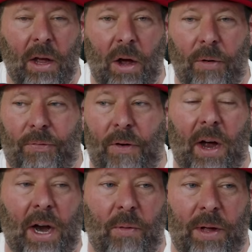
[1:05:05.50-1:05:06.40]
oh
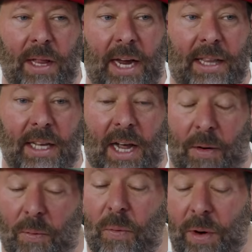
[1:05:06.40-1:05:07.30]
fuck, I really like this. I
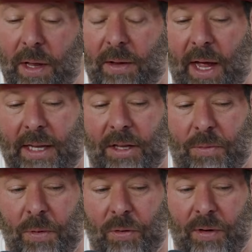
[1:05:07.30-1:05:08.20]
really like this
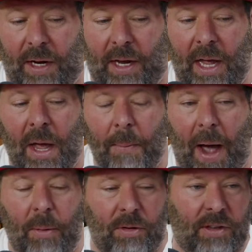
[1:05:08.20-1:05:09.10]
music. But
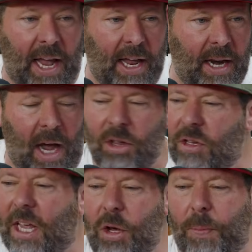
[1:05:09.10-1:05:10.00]
I was saying, I'll
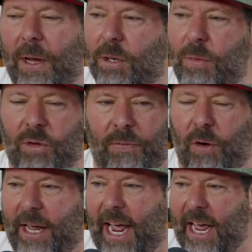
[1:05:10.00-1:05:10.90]
just let you play some music for
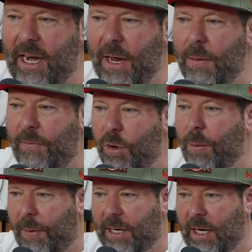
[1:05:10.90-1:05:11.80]
Leanne. If you
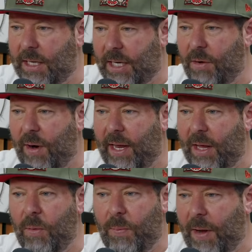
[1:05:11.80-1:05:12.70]
could play a cigarette,
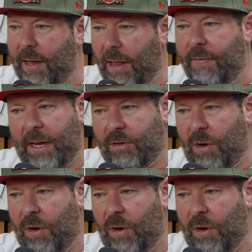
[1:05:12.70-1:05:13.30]
I love that song.